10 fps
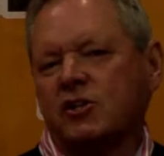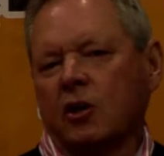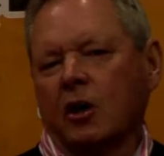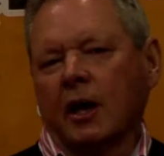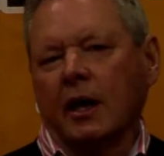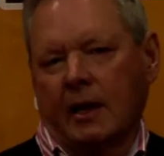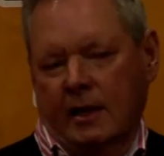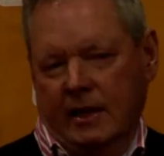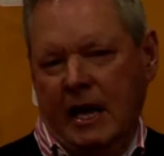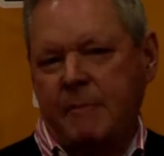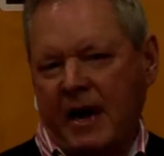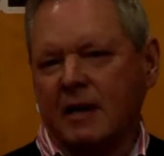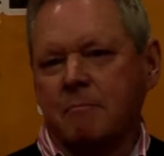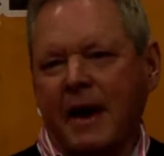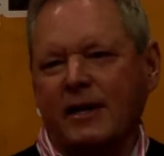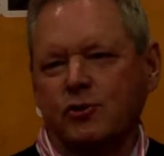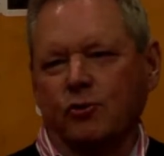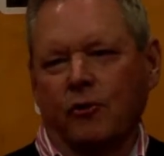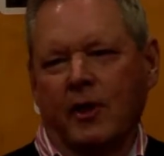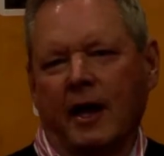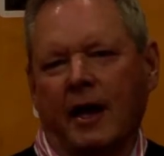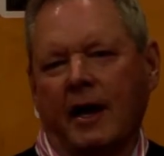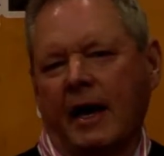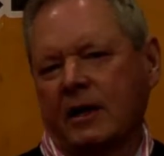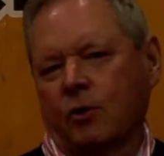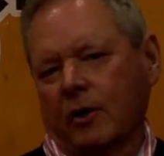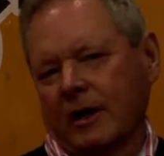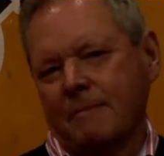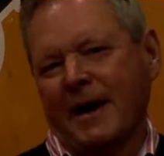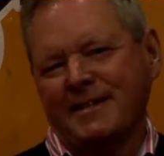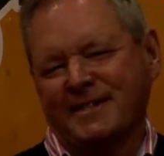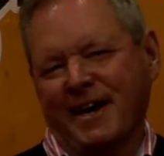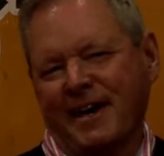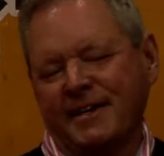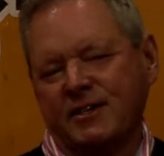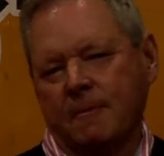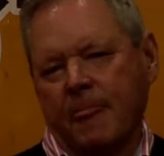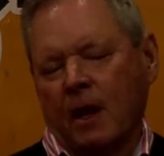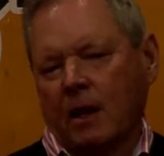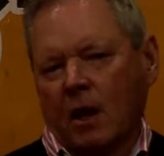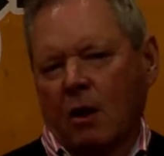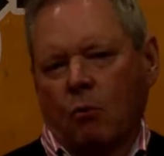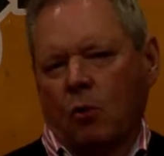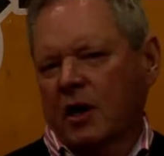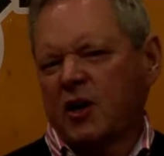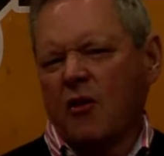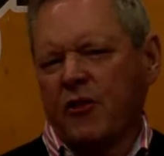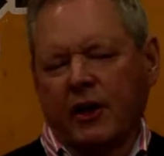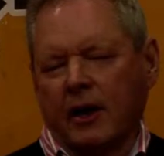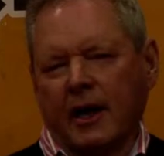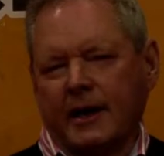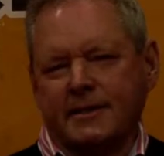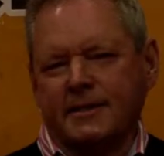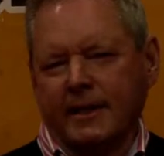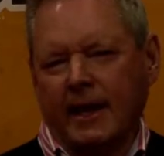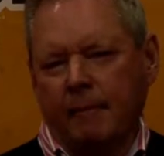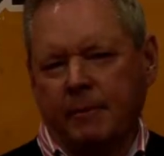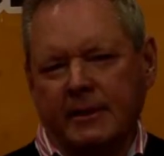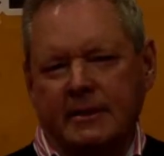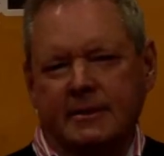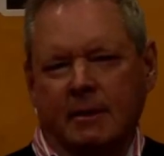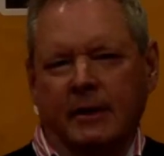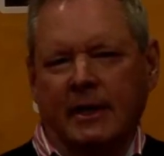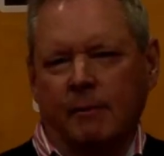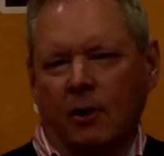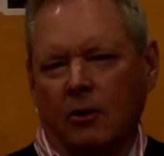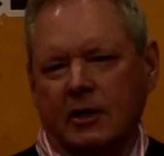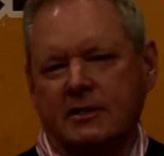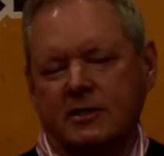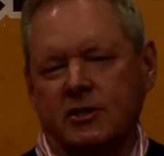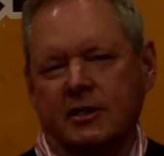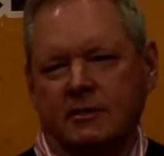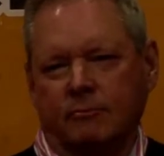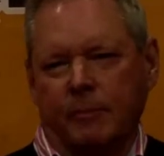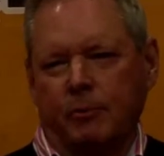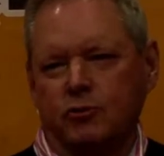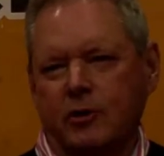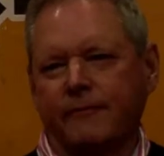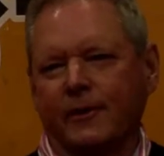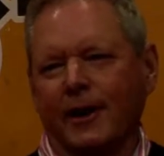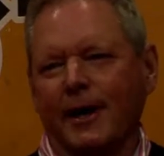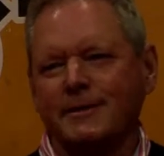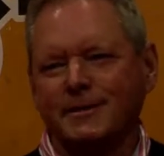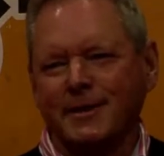got to keep at it and make sure they're adequately maintained. What I don't think I'd like to see happen is someone come along and suggest we put traffic lights